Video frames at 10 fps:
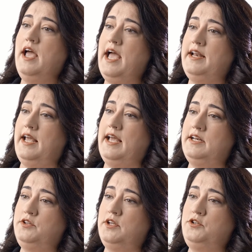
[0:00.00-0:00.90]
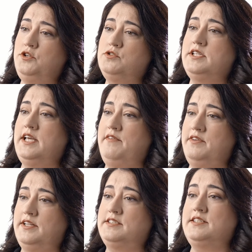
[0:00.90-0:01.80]
and use the
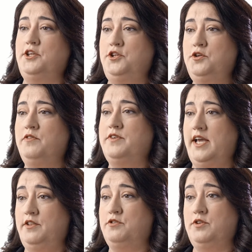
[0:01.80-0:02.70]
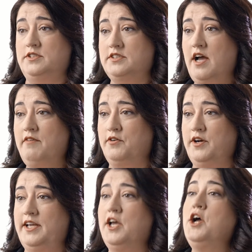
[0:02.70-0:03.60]
evidence that you have gained through
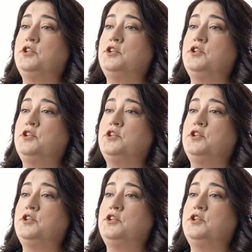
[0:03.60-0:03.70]
discovery